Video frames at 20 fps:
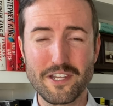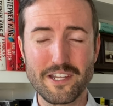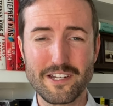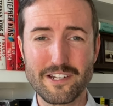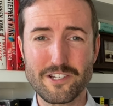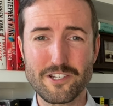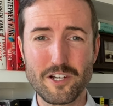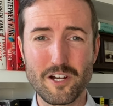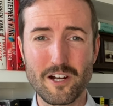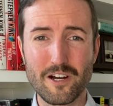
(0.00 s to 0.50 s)
you need
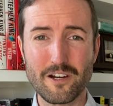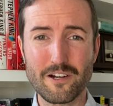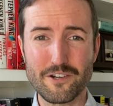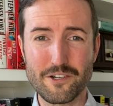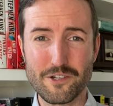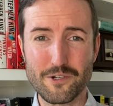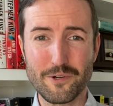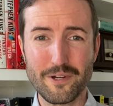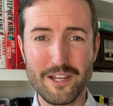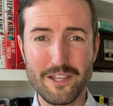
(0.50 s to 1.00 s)
to
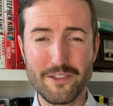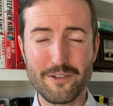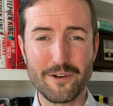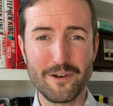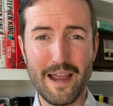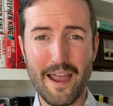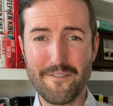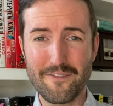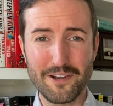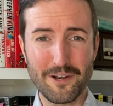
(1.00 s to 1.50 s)
charge, you're
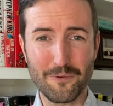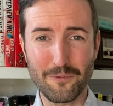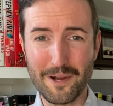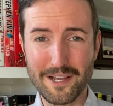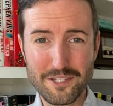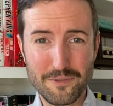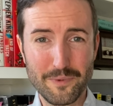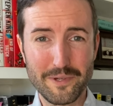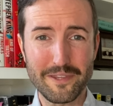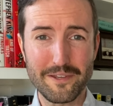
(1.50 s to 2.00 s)
either having to
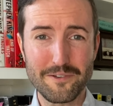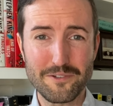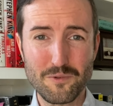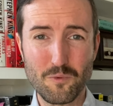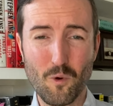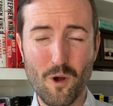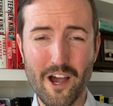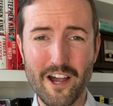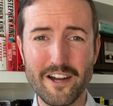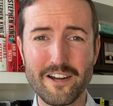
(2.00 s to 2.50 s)
wrestle with those
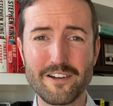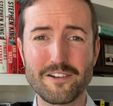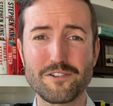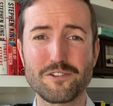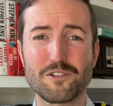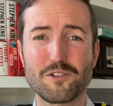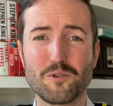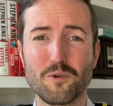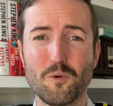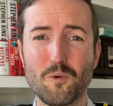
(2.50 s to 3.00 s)

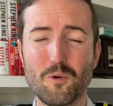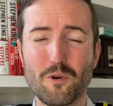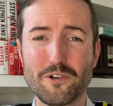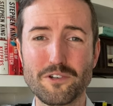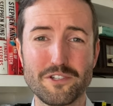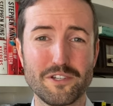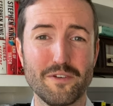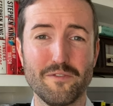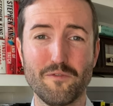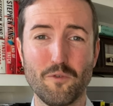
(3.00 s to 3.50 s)
wires or
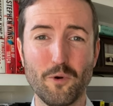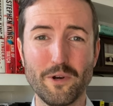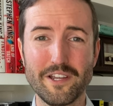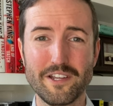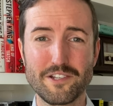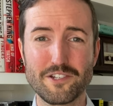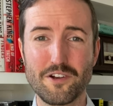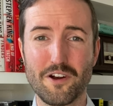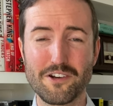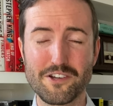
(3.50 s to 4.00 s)
just
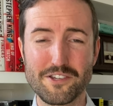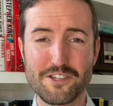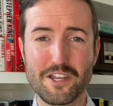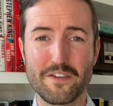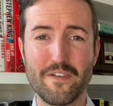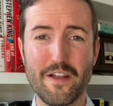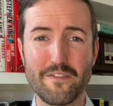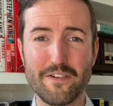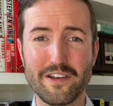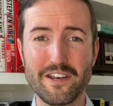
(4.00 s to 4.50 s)
avoiding charging
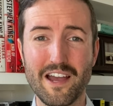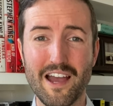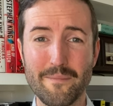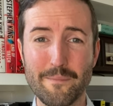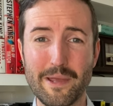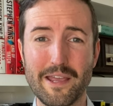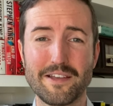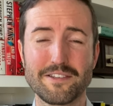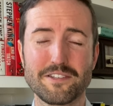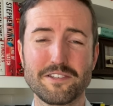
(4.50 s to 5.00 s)
stuff every
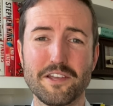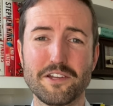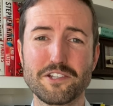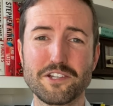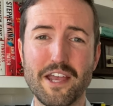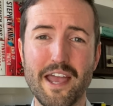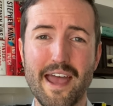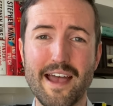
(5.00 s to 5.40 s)
night because it's such a